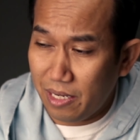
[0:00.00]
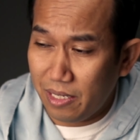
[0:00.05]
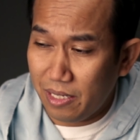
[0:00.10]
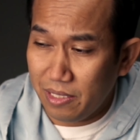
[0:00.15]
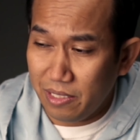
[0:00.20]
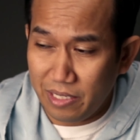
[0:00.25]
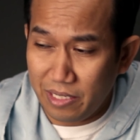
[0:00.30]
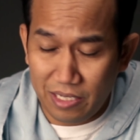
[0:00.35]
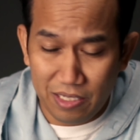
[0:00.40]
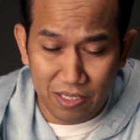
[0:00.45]

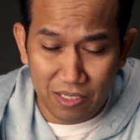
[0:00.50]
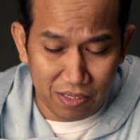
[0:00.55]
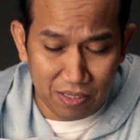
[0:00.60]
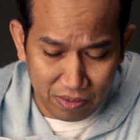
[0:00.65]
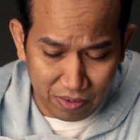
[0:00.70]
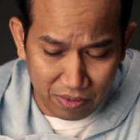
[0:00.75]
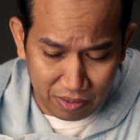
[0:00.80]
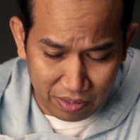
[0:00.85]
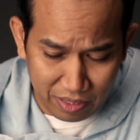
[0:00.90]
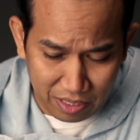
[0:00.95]
leads
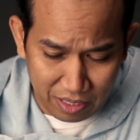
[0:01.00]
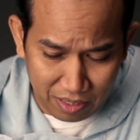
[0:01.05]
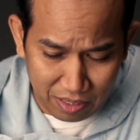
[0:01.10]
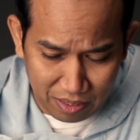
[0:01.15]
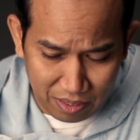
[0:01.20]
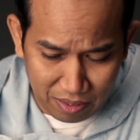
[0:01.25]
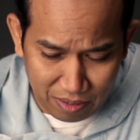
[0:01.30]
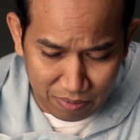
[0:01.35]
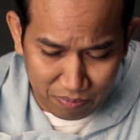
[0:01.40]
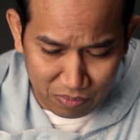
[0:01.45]
look like.
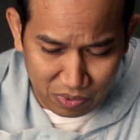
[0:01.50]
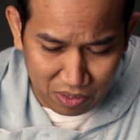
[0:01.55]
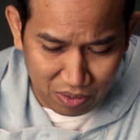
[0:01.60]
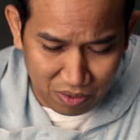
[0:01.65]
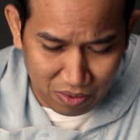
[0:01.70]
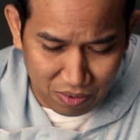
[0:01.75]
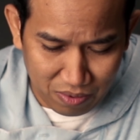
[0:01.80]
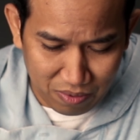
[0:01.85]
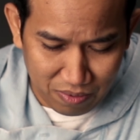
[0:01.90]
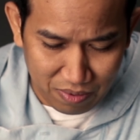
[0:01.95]

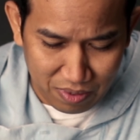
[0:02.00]
So